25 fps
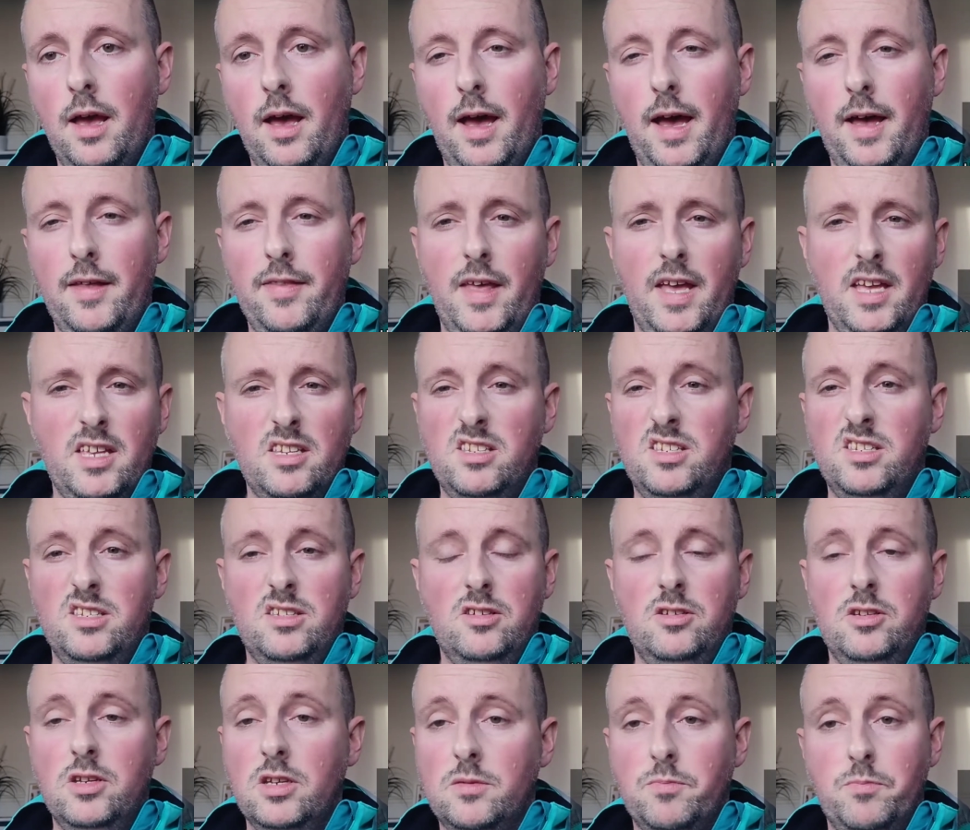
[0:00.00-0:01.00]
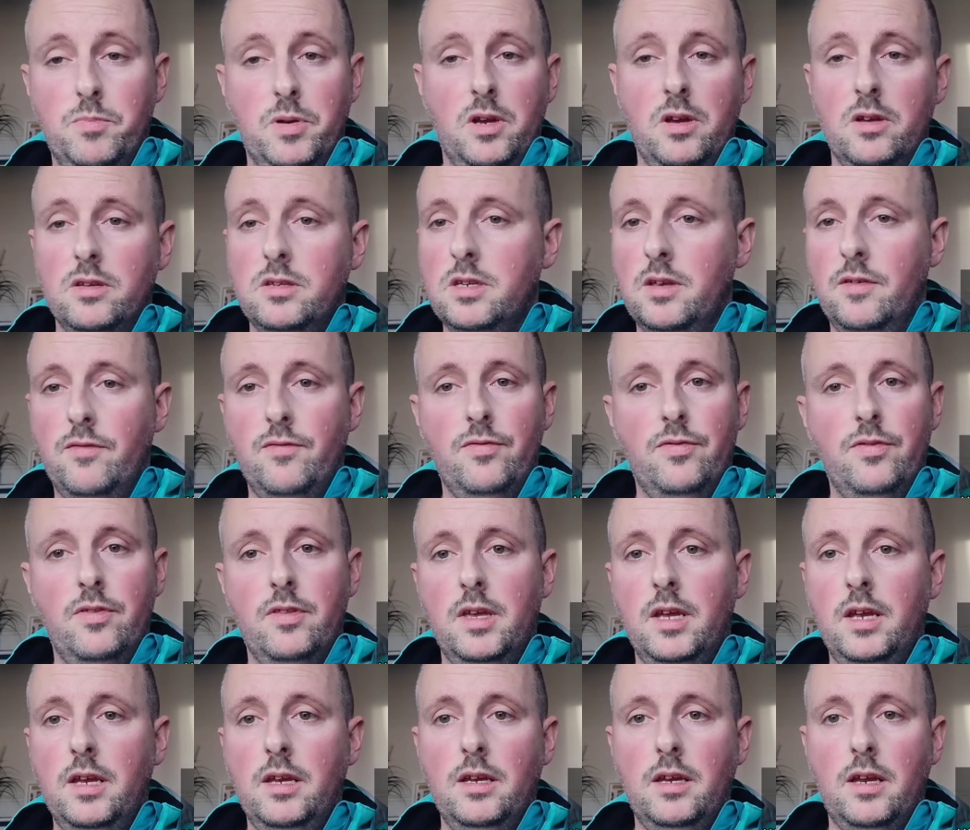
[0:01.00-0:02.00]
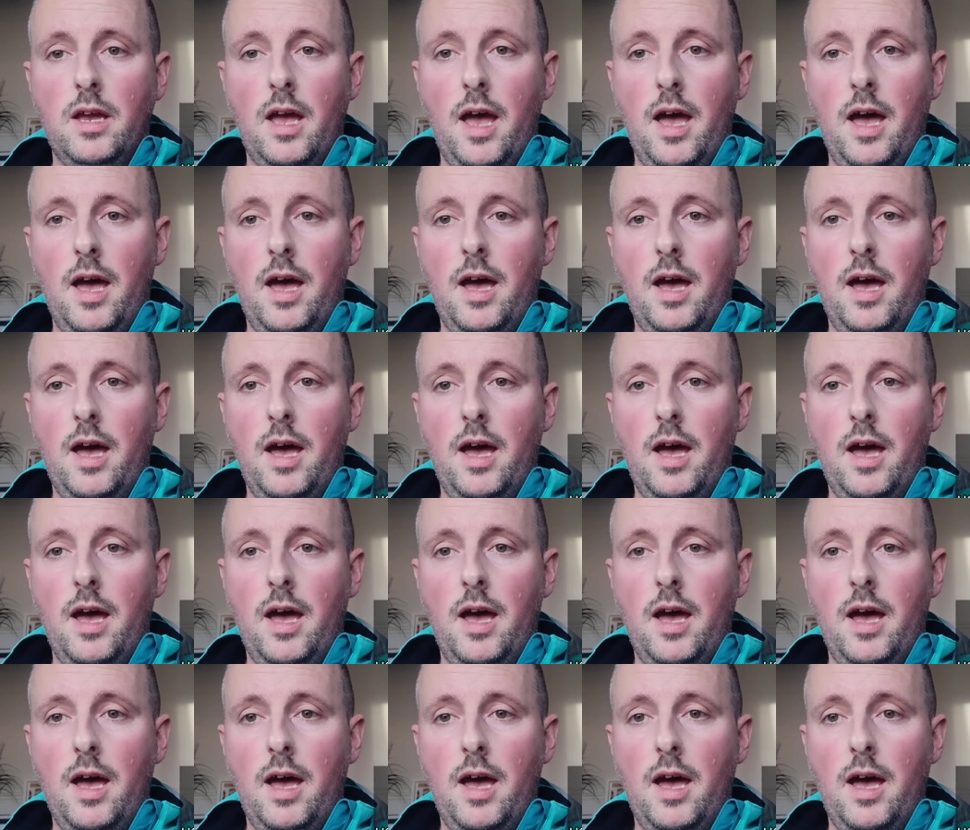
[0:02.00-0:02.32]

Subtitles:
And that's just because of the